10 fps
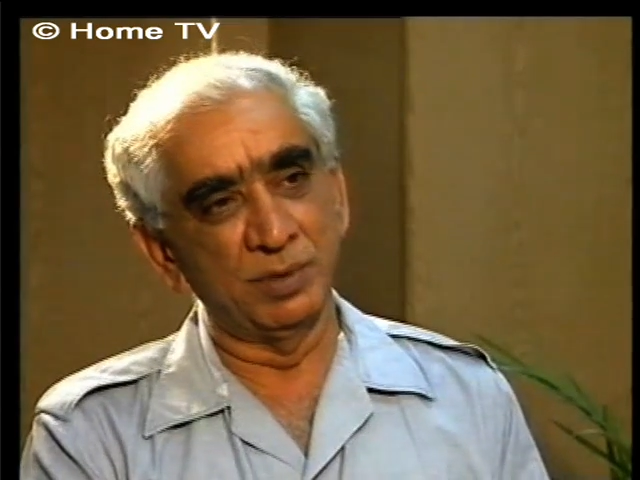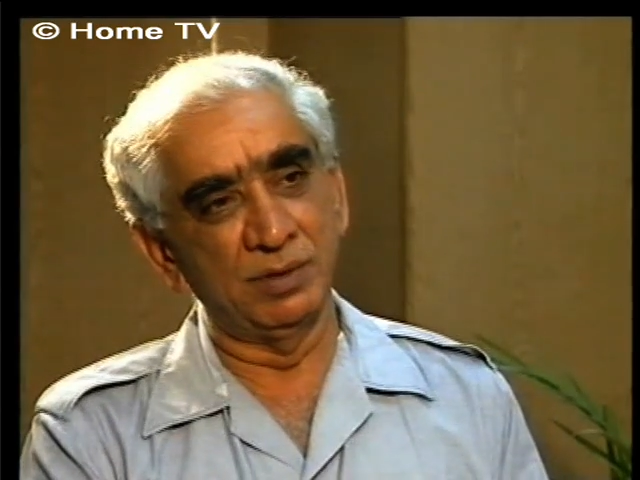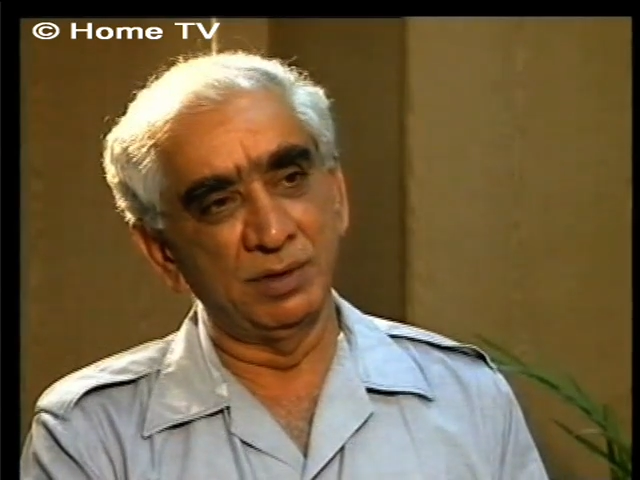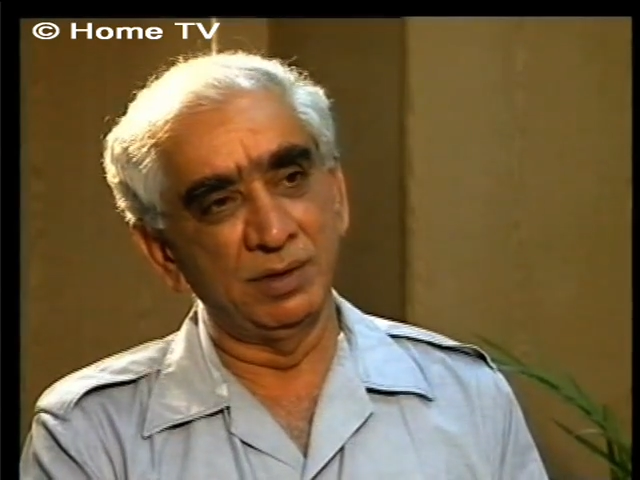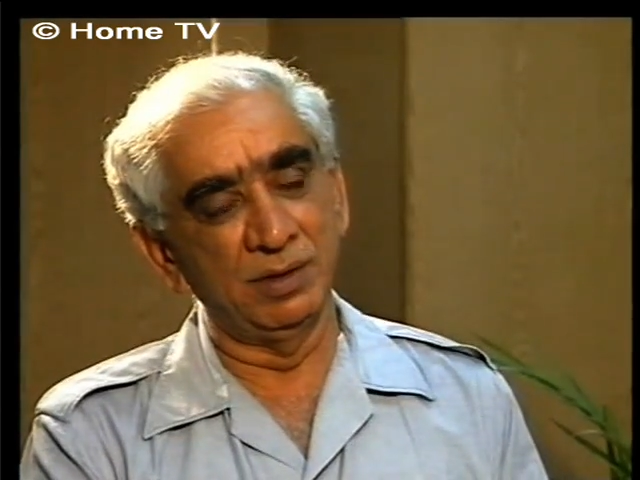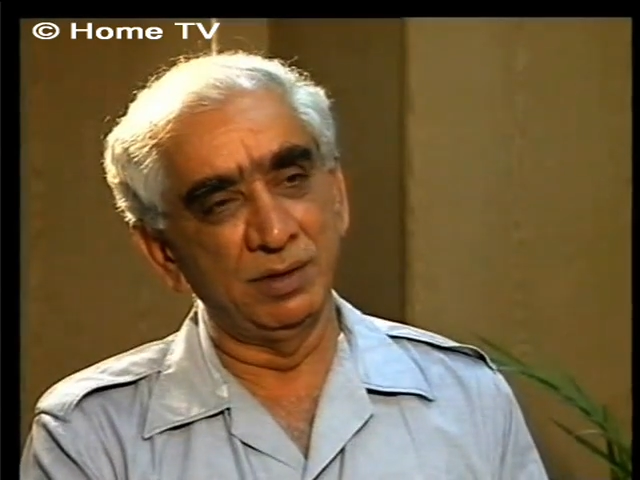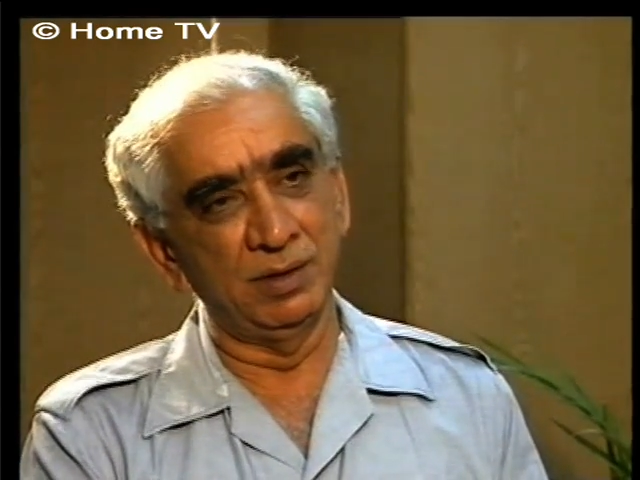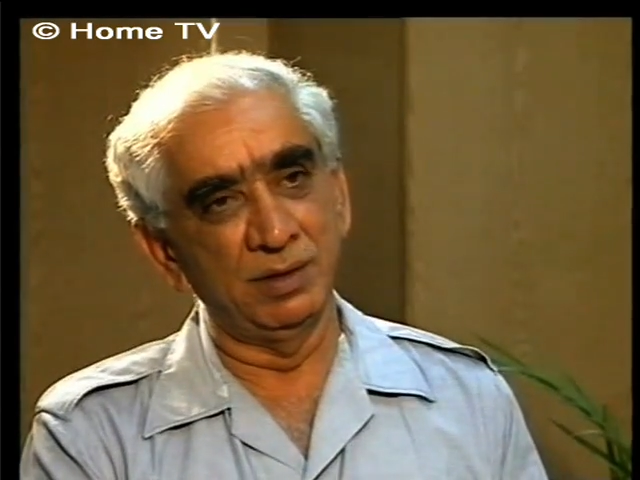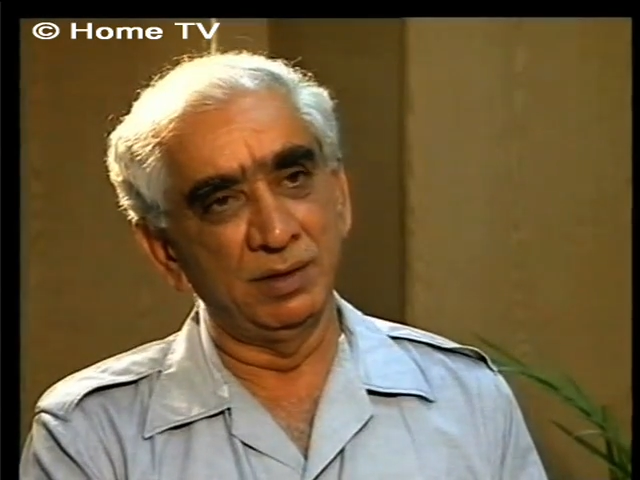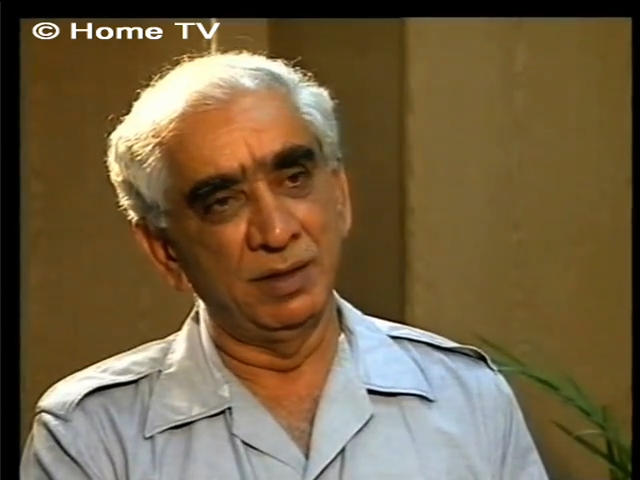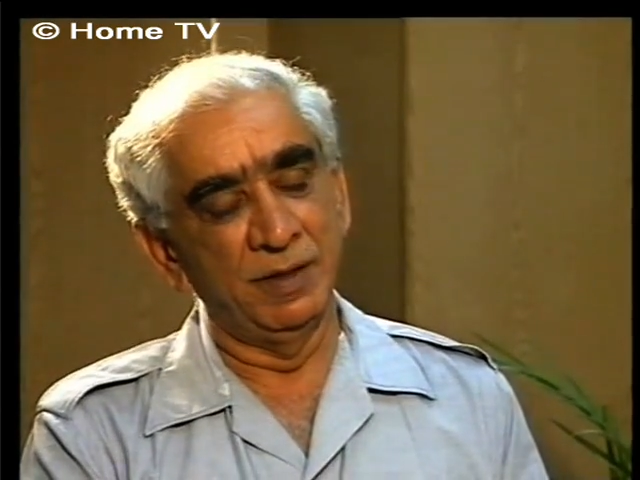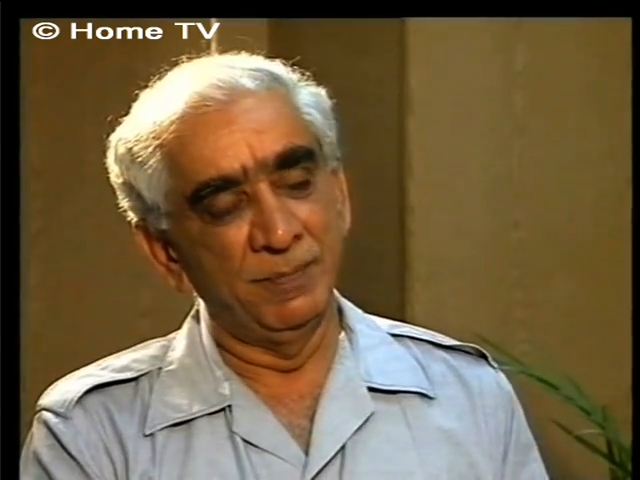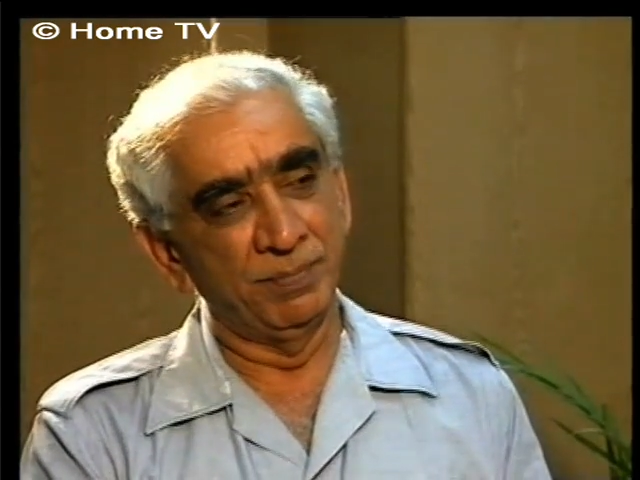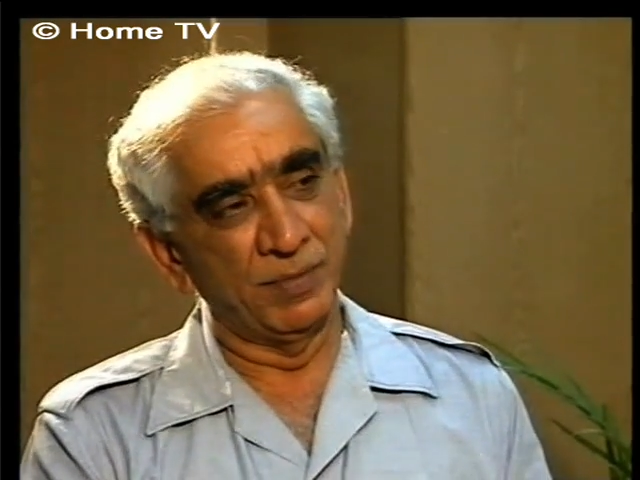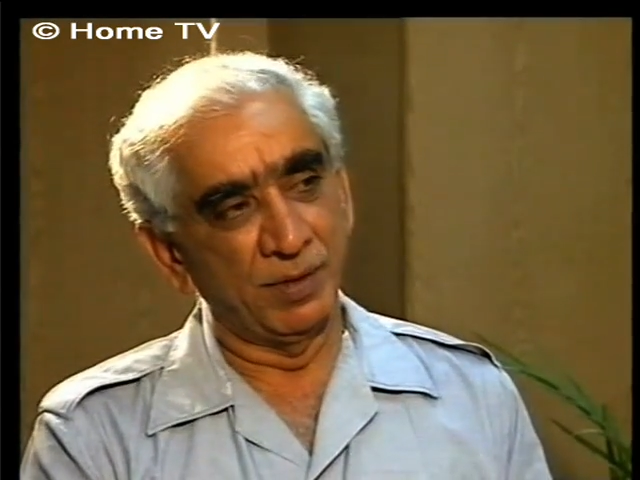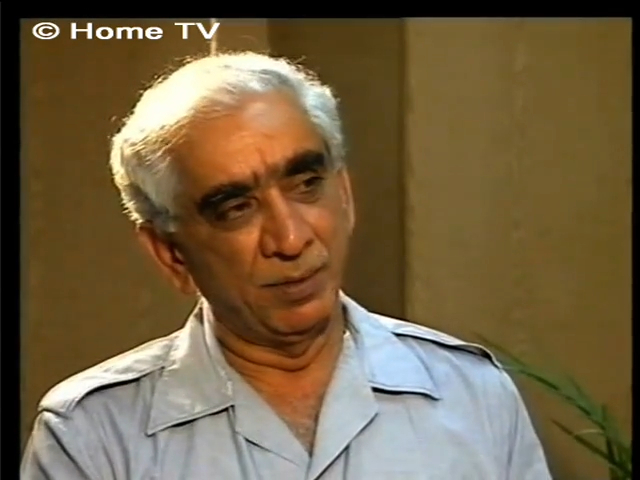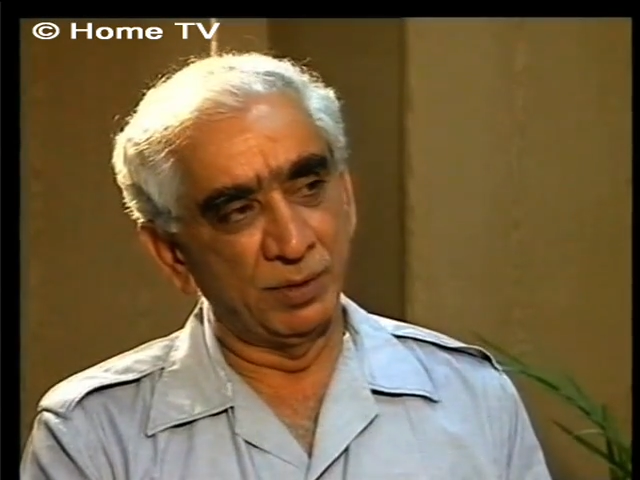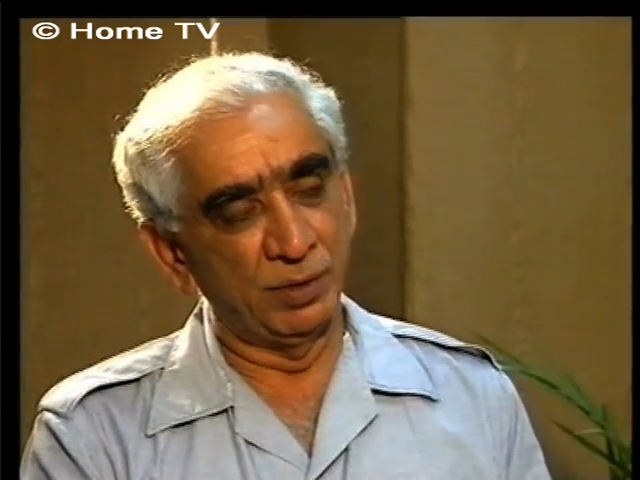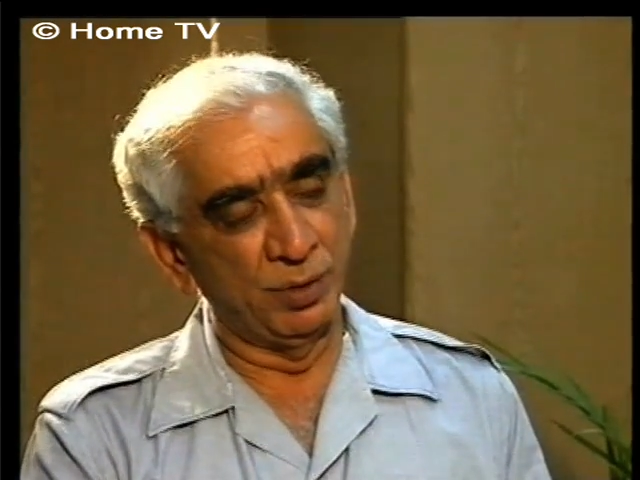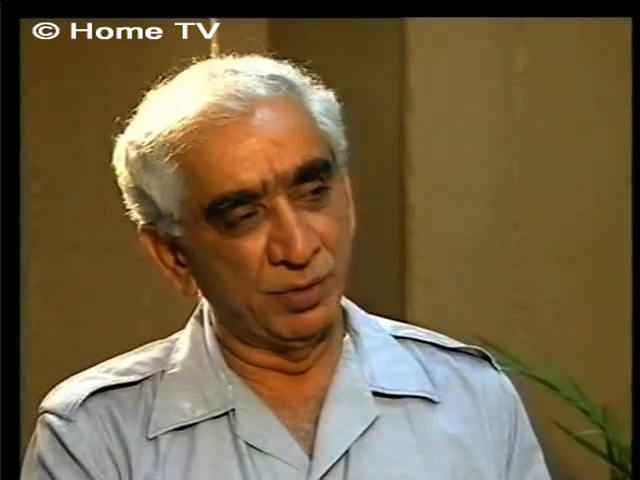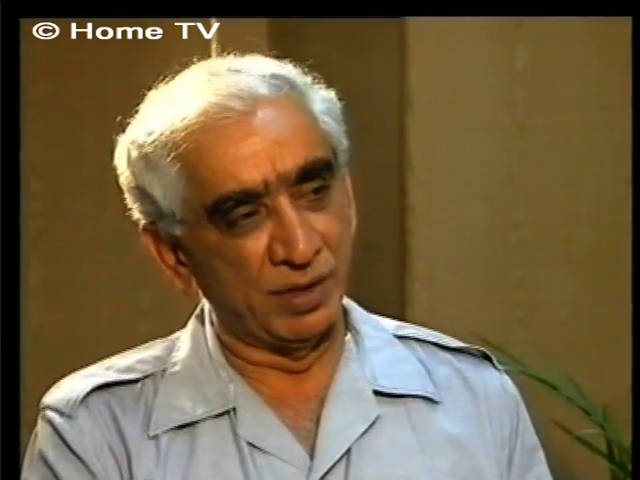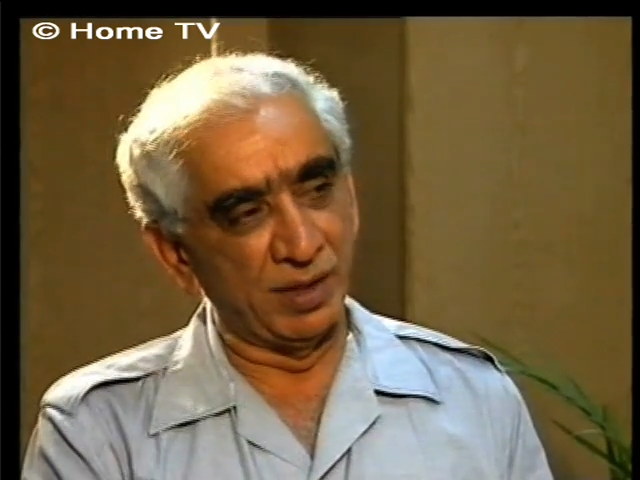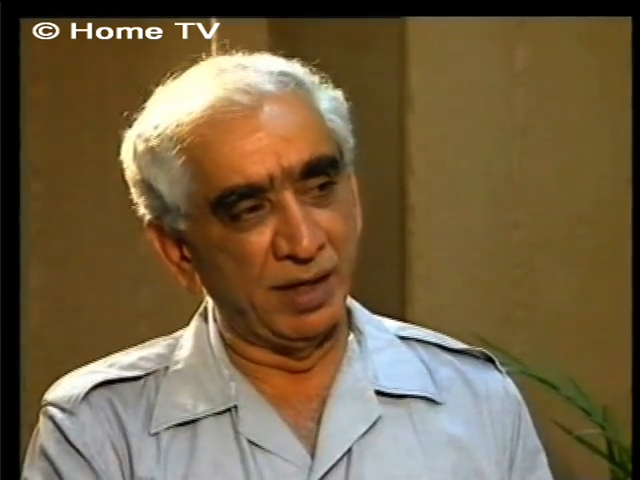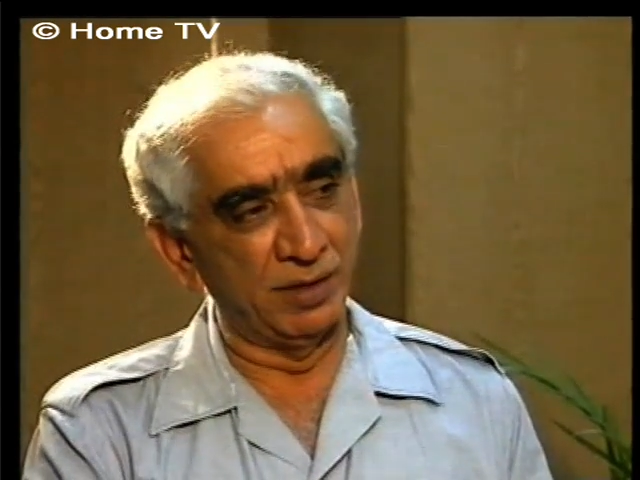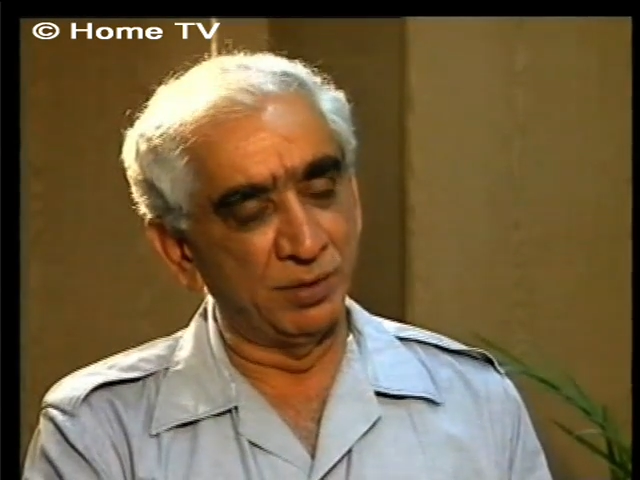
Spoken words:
with those that I had